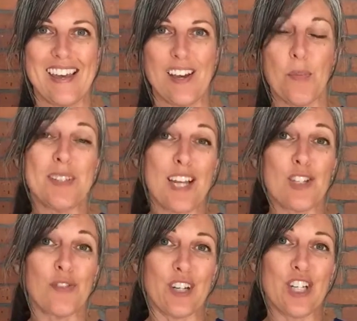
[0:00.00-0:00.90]
the
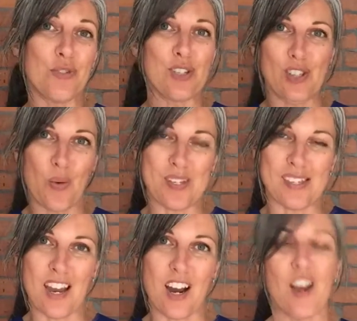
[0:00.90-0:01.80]
potential for injury is
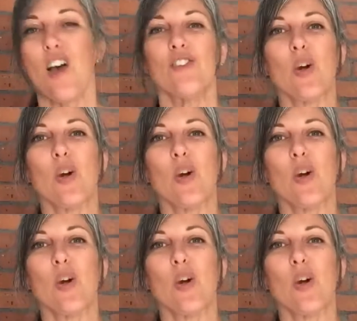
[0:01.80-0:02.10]
always there.